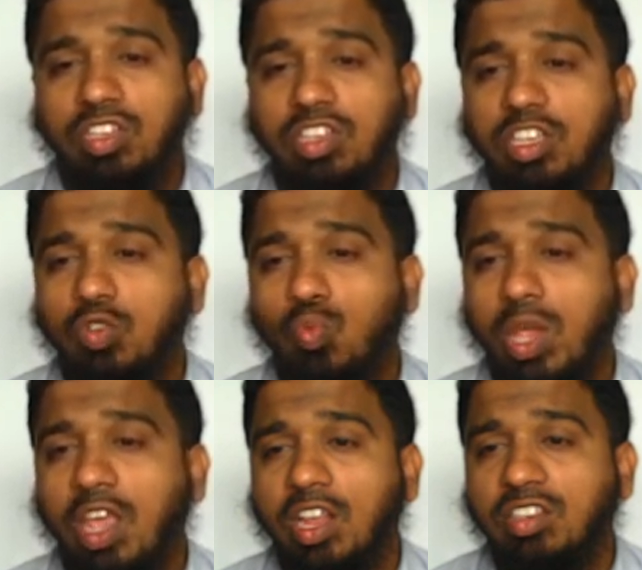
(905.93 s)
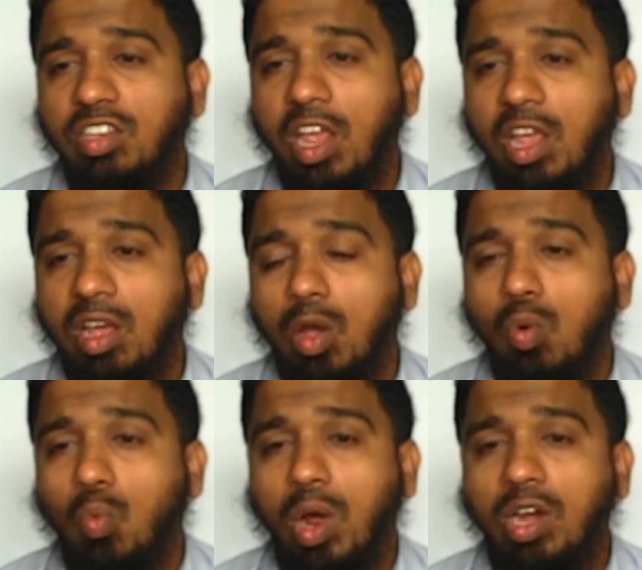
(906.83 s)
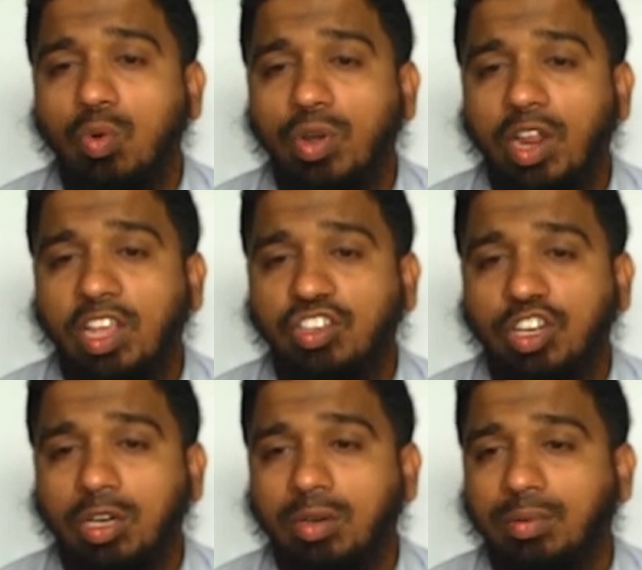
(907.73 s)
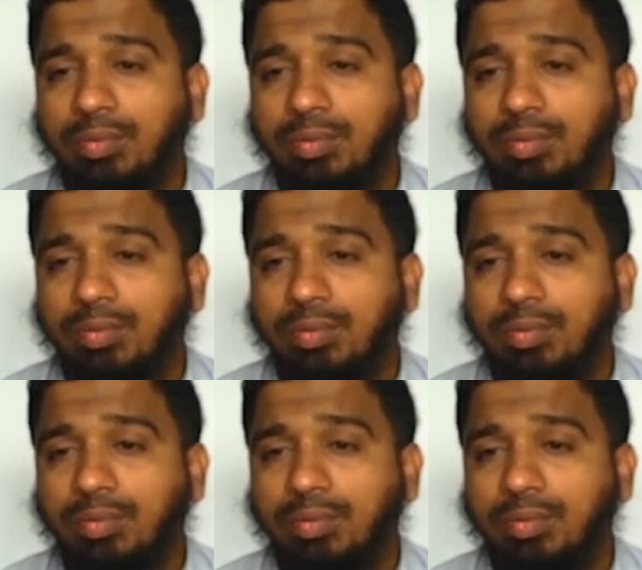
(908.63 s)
This is, we can say, one rotation.